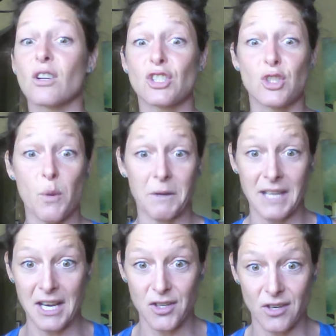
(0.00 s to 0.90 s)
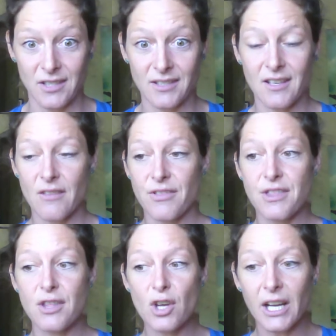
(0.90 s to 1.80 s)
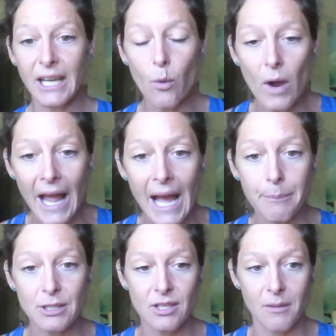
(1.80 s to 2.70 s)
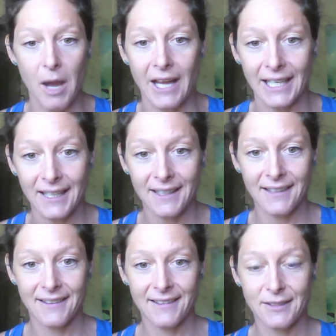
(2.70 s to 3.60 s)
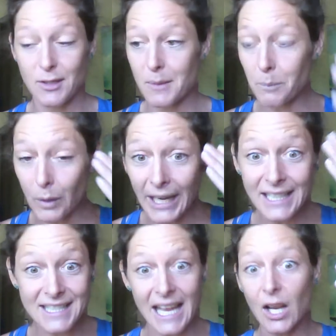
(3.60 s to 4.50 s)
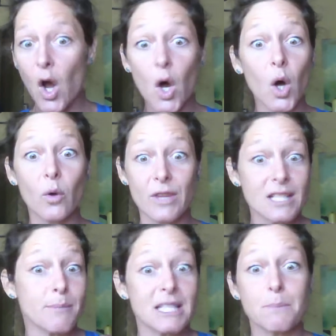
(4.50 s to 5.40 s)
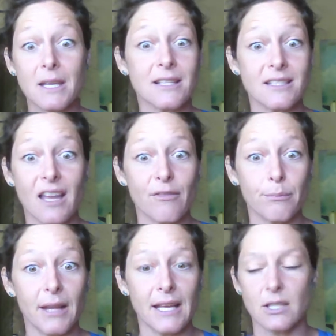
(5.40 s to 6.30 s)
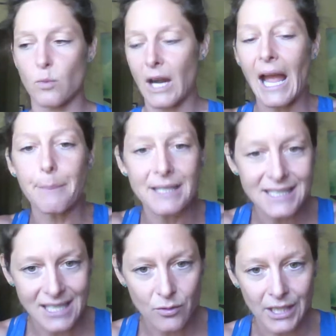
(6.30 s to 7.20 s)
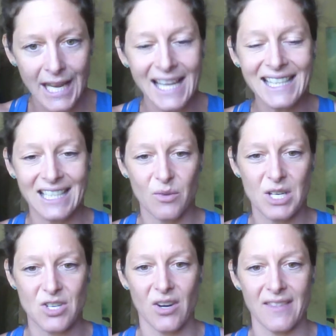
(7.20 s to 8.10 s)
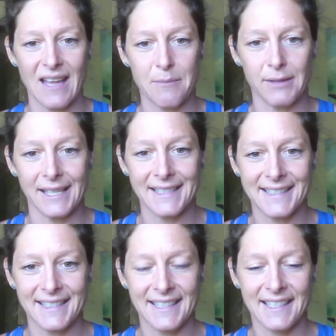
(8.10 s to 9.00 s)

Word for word: Super dangerous. Look at what happened to the body. So the brain is like, oh, this must be a safe place. What happens in reality when you're in that place?